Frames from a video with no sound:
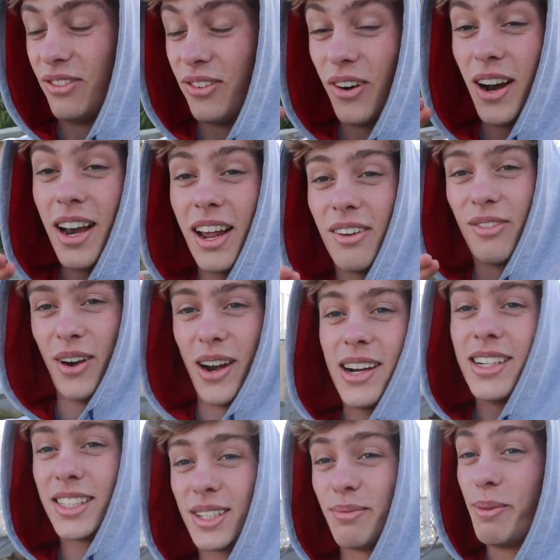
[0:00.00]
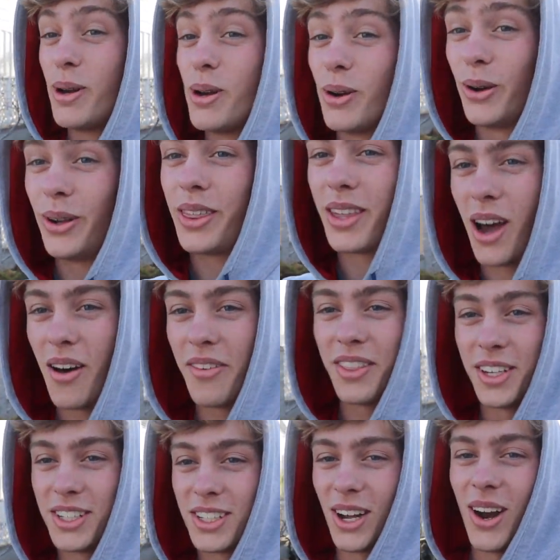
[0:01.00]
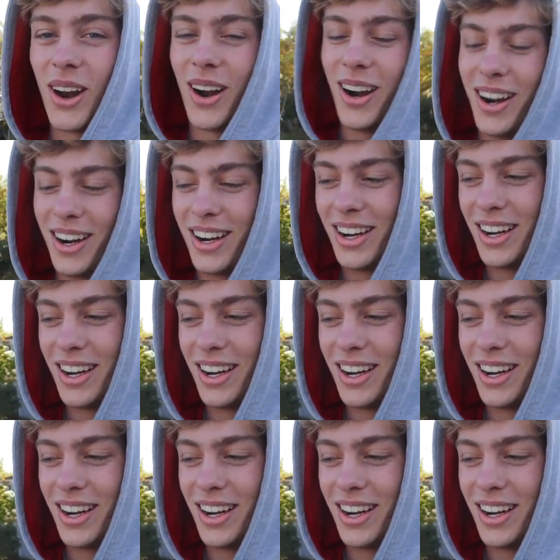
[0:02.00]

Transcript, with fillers: running very smooth off the start.